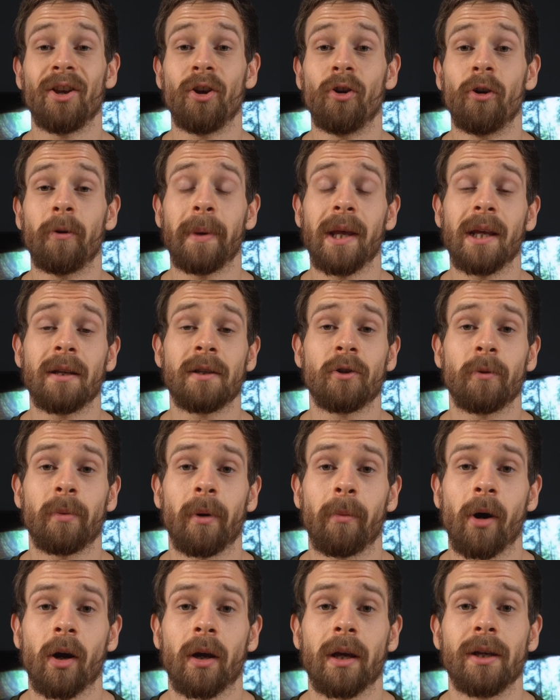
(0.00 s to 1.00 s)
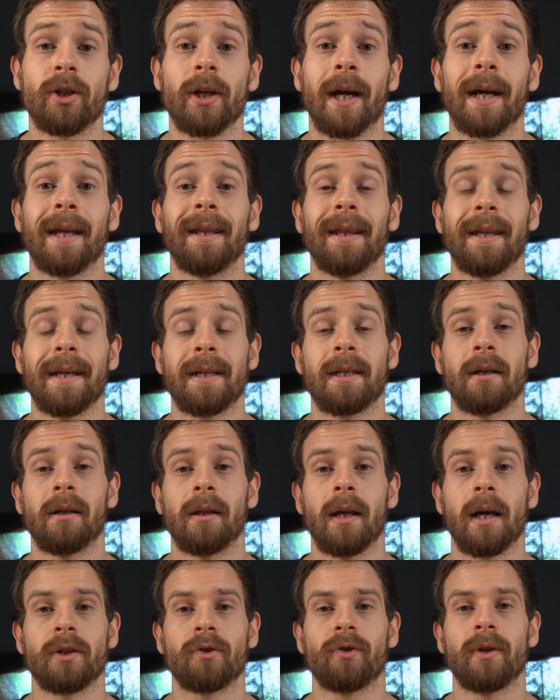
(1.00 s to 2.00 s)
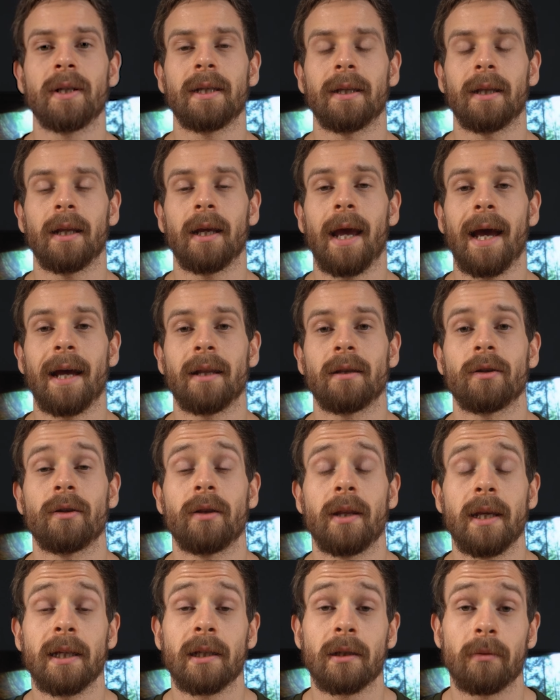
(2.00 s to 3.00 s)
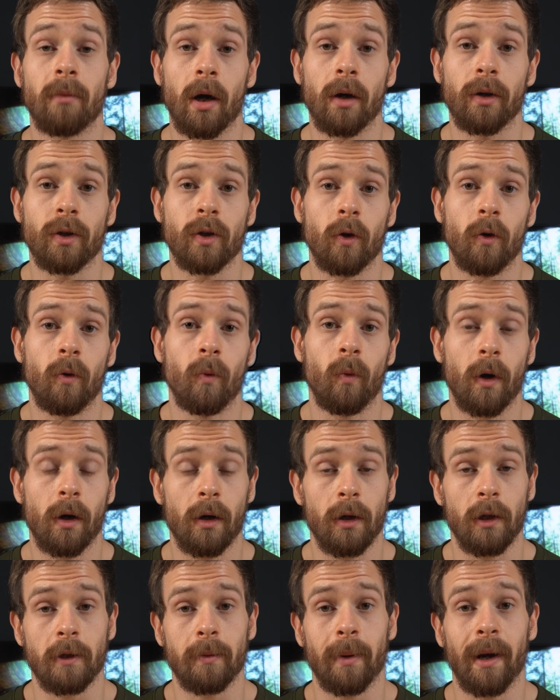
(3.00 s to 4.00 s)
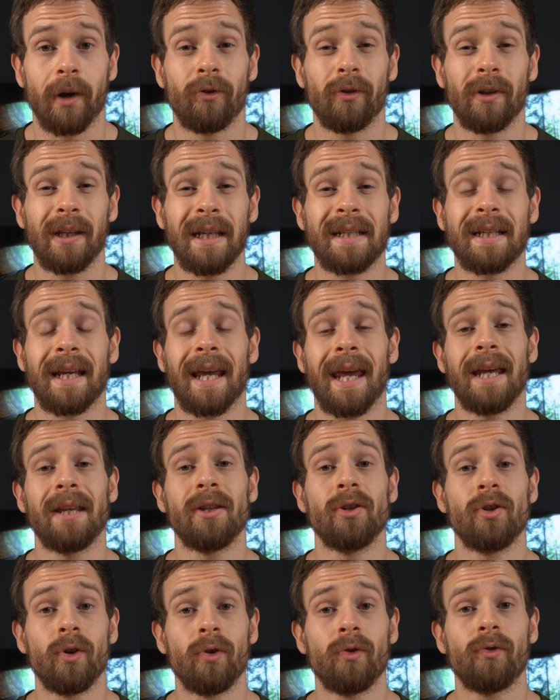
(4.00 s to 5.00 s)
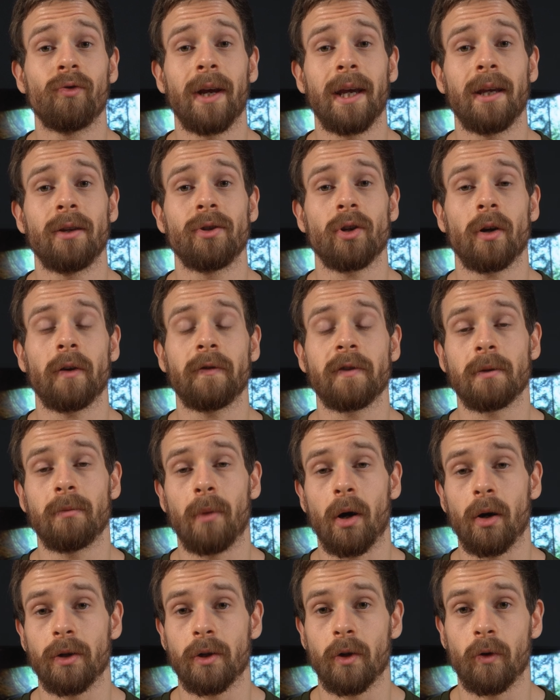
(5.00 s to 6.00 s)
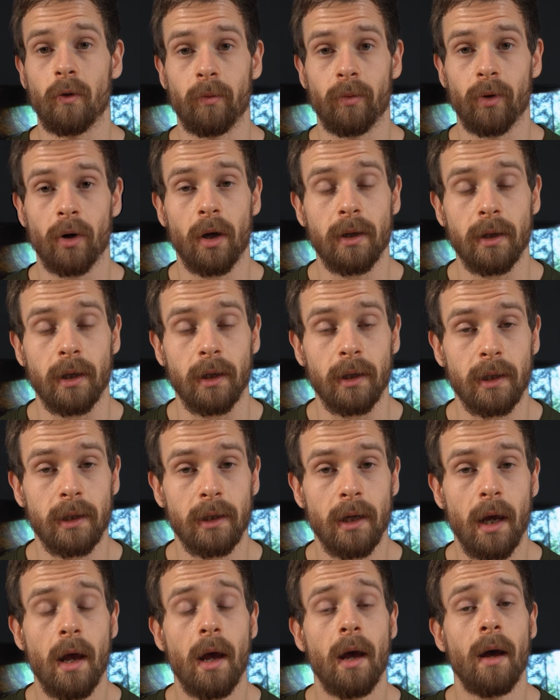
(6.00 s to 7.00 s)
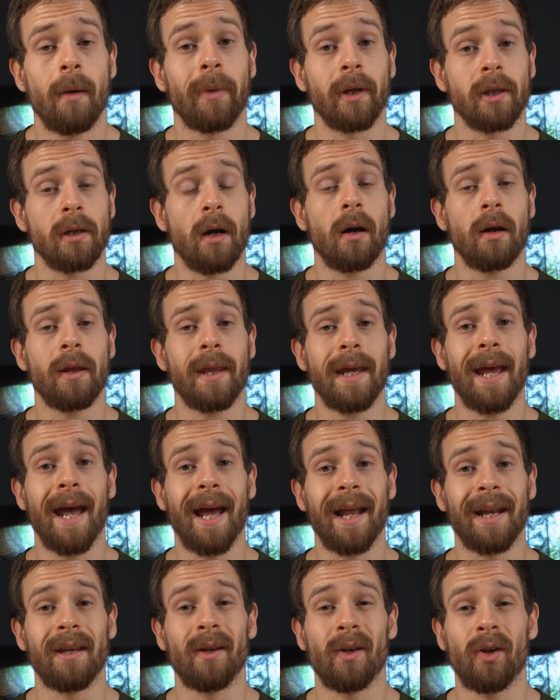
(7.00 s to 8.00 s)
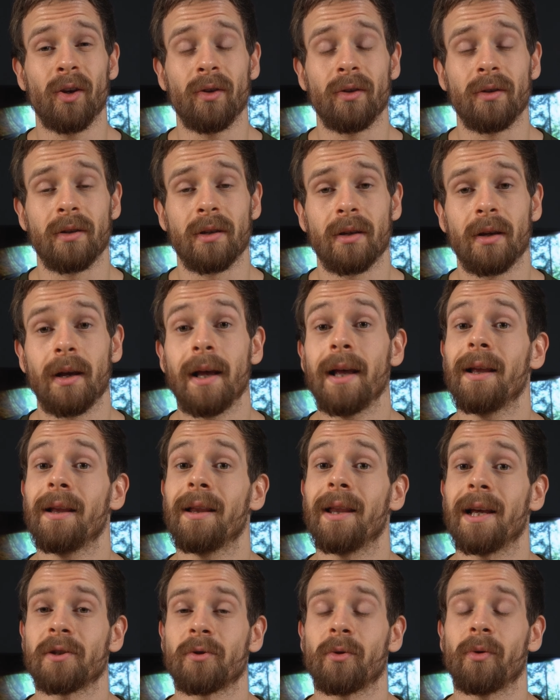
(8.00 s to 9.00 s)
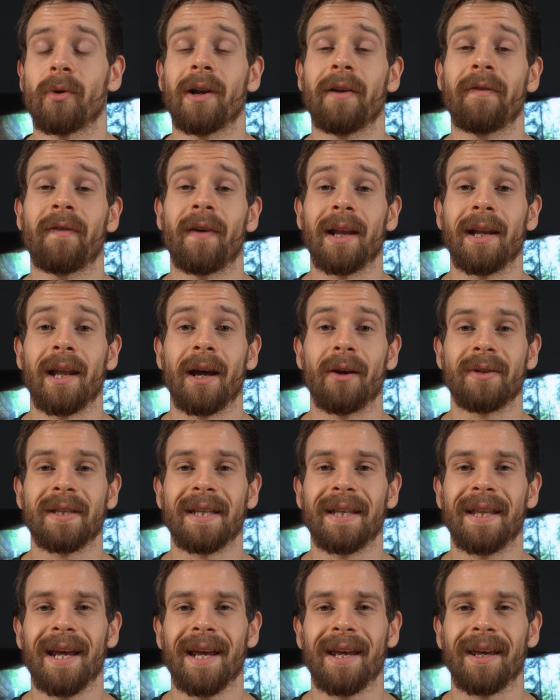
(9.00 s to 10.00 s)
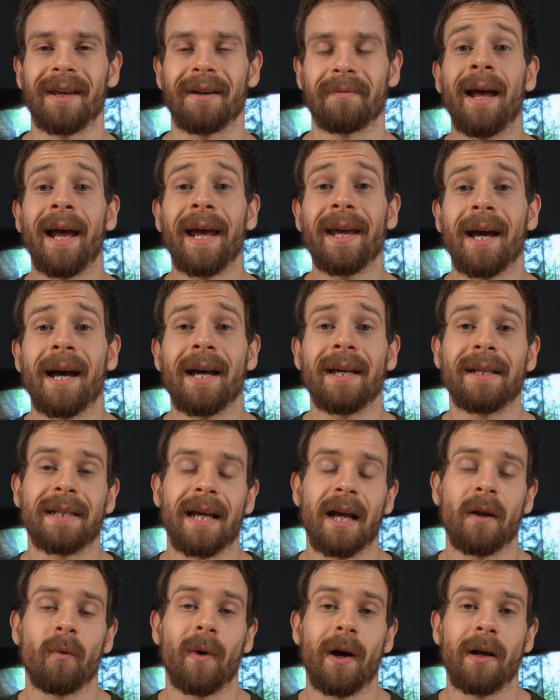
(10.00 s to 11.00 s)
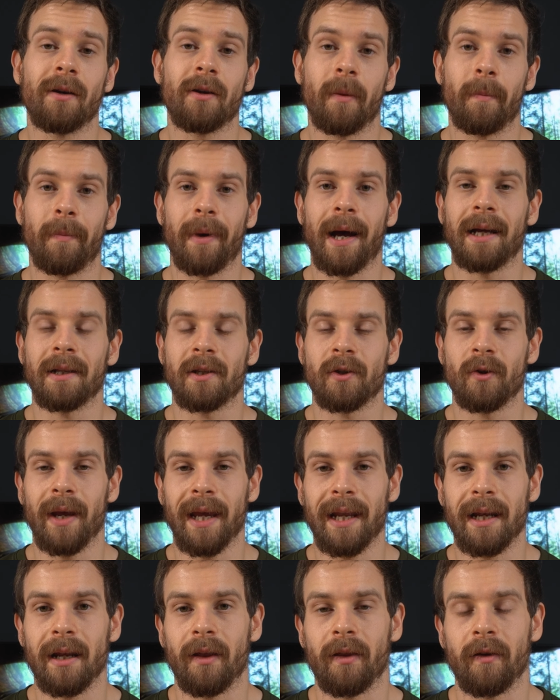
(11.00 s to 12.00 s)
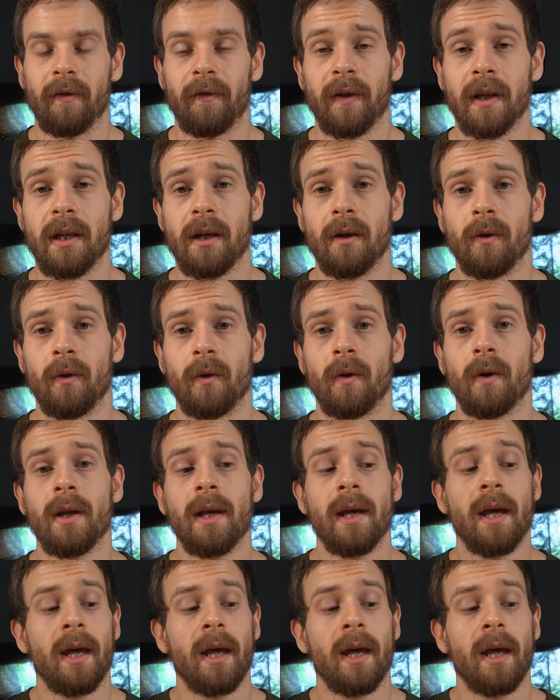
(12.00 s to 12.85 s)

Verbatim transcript: European supermarket giant Lidl has recently entered the smart home world by releasing a new range of smart home products. But are they any good? That's what we're going to find out today. Hey guys and welcome back to another video.